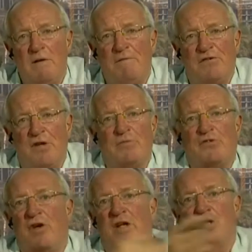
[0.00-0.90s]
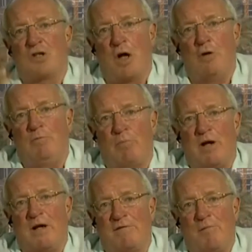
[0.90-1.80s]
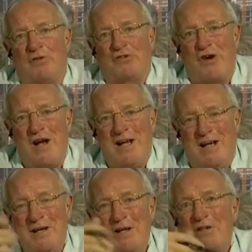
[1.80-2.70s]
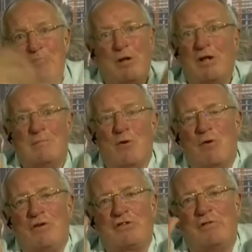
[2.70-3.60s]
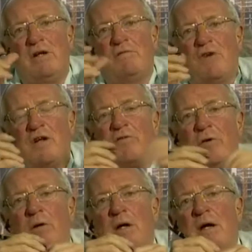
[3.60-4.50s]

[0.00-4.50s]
for some strange code breaker from Australia to plonk them all on a screen in front of you?